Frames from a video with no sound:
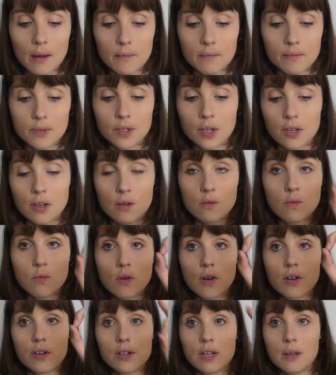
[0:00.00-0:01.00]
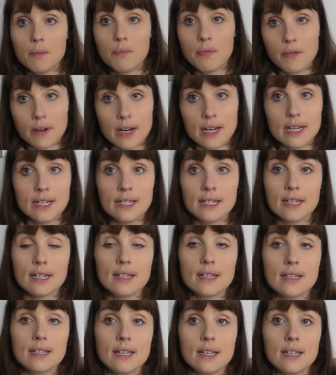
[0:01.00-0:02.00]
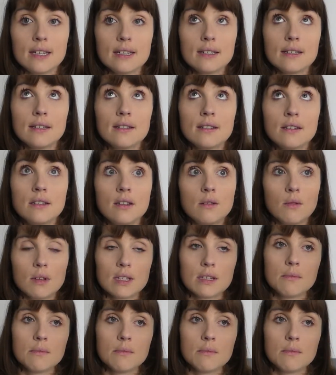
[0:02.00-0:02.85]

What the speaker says: so you want your pre-60s, you want some